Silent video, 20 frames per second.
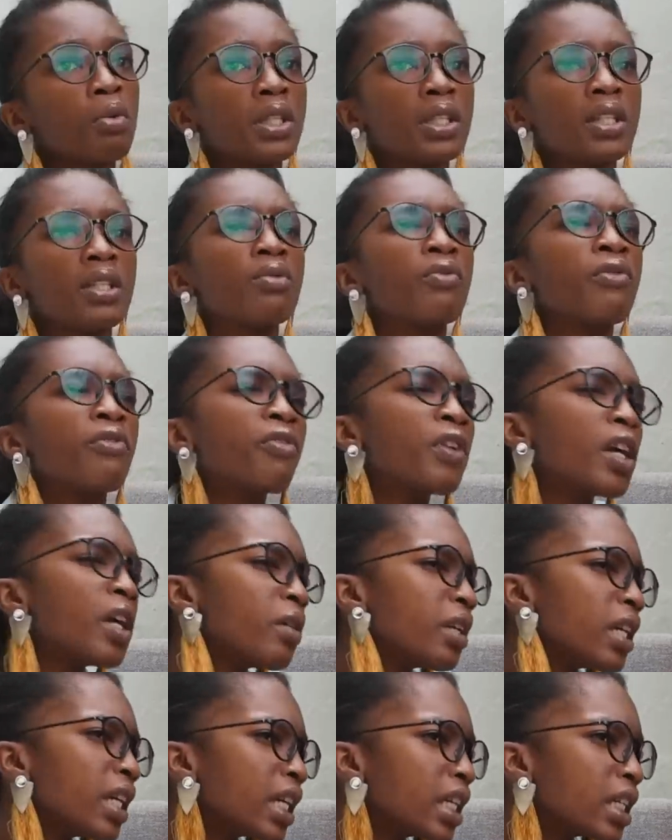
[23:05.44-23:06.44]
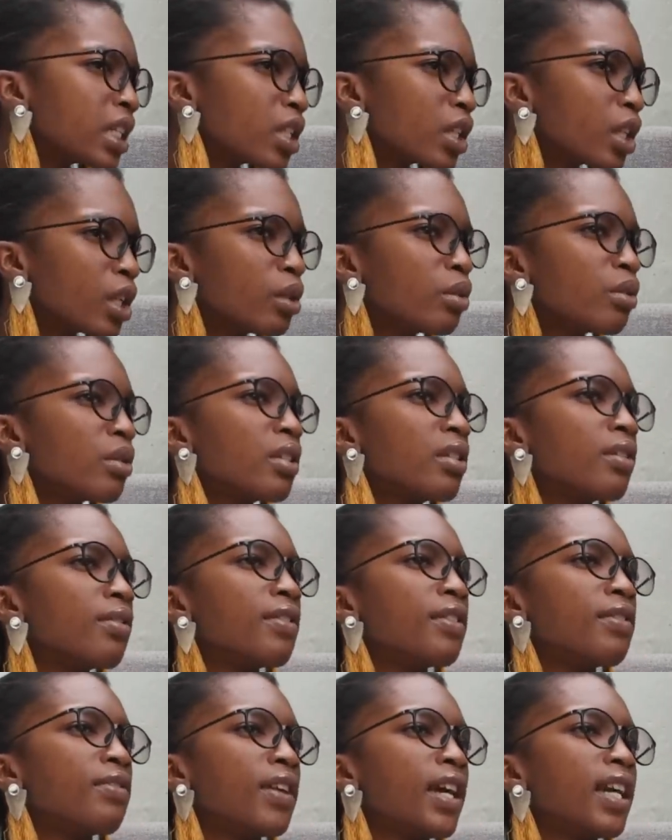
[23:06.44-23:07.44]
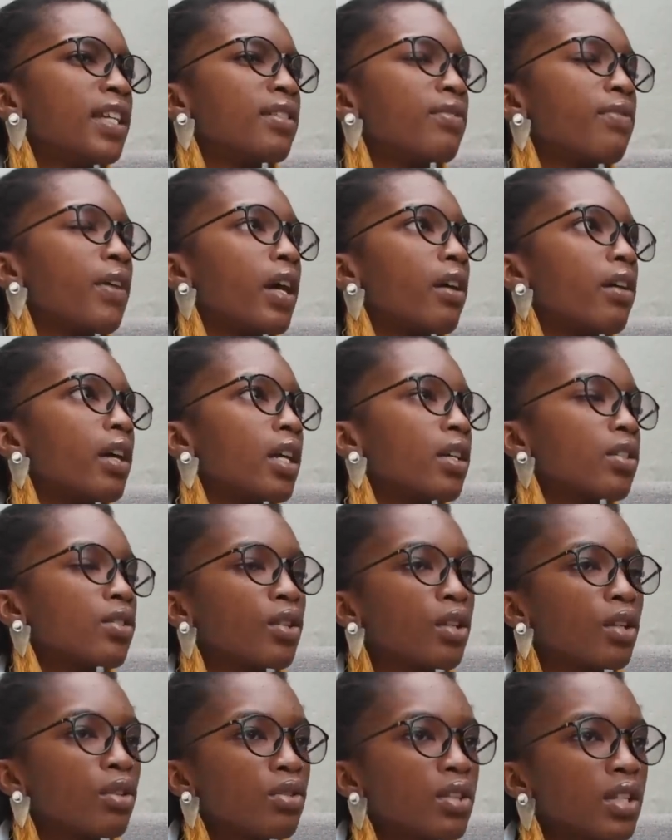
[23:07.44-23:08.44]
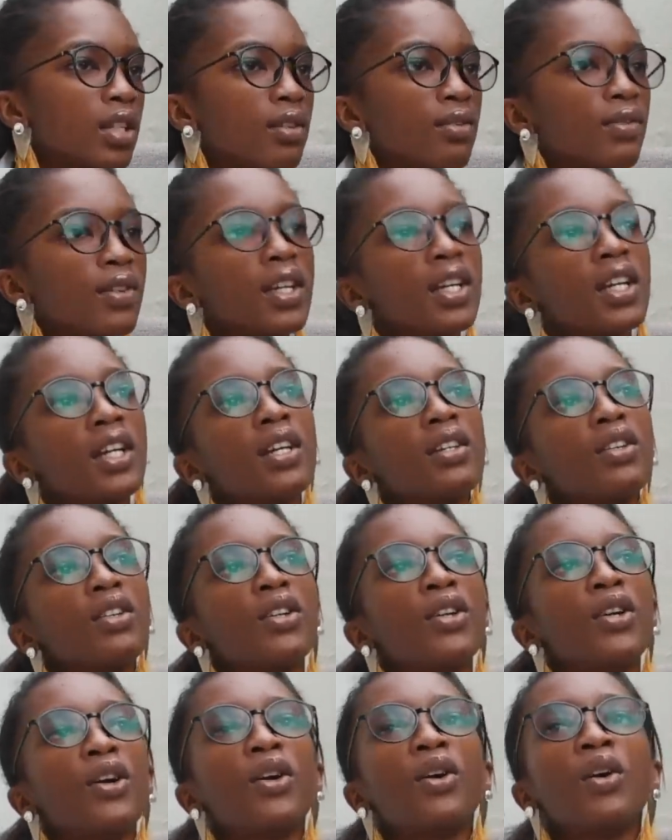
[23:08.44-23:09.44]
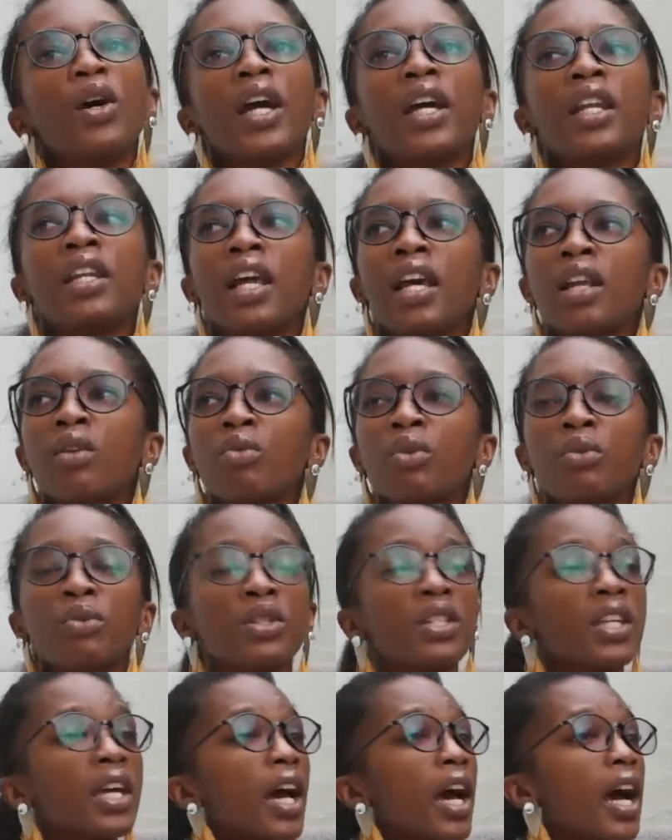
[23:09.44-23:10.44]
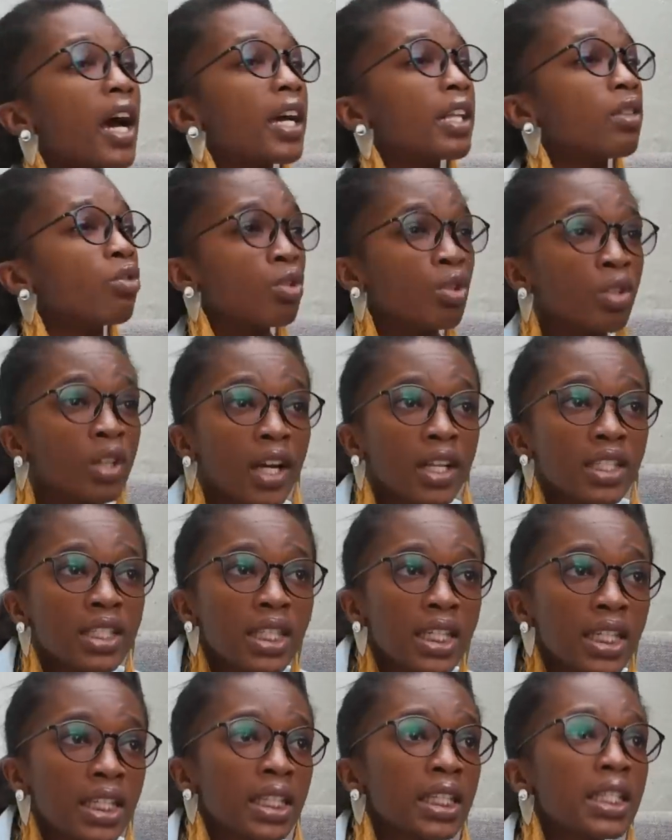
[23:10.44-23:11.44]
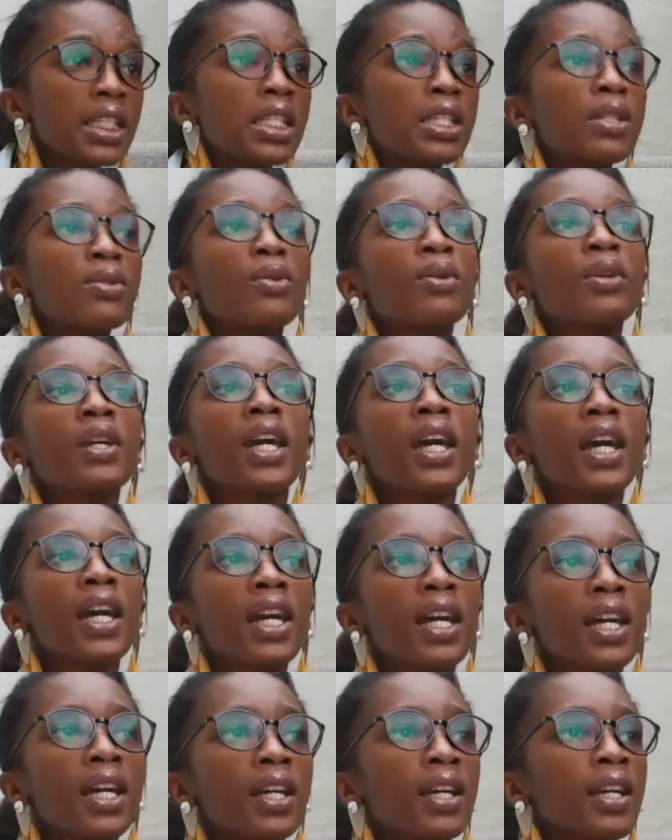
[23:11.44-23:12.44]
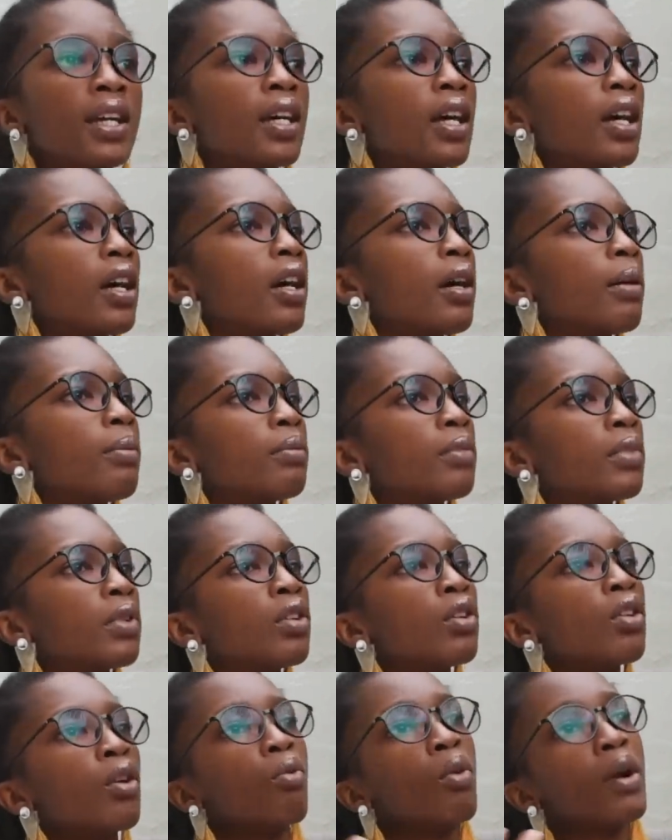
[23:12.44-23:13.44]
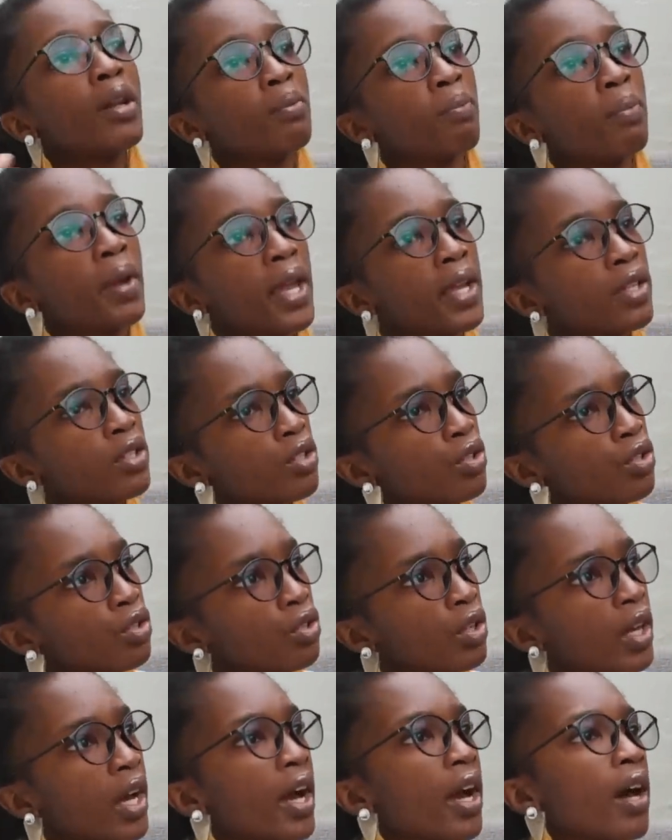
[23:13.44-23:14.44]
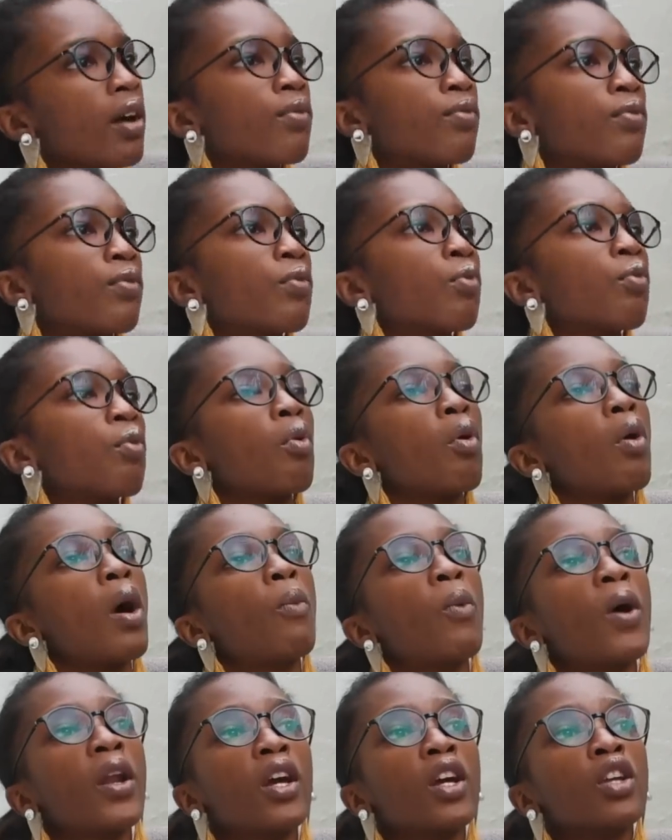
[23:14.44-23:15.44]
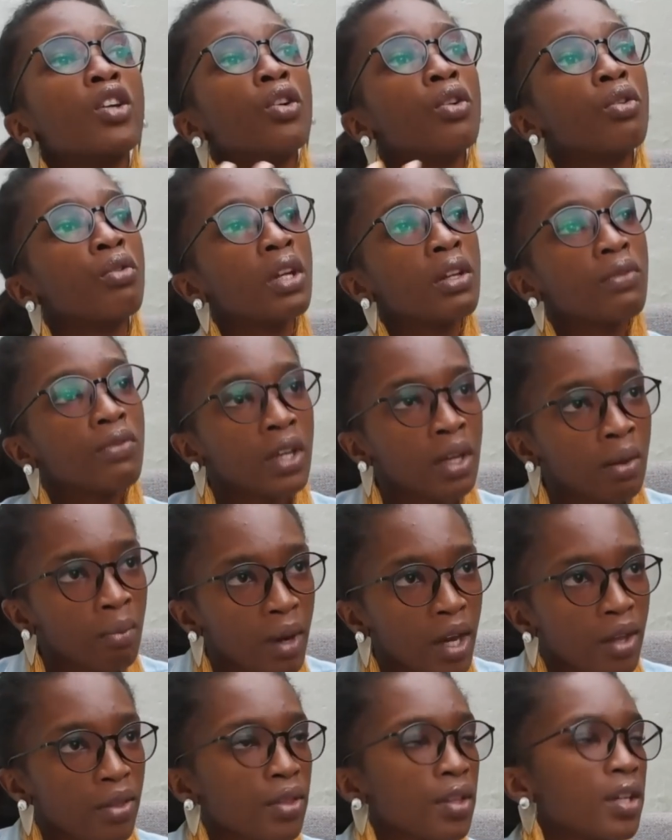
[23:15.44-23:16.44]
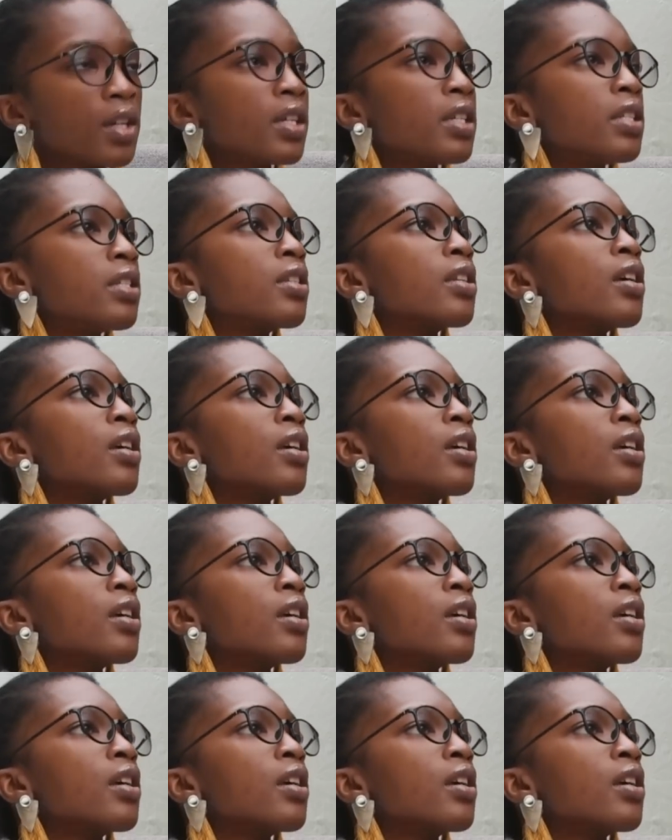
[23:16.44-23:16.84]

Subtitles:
We did very exclusive events, very exclusive, you know, and we would say, do you guys think this is okay? You know, what pains do you have? What are your grieving methods?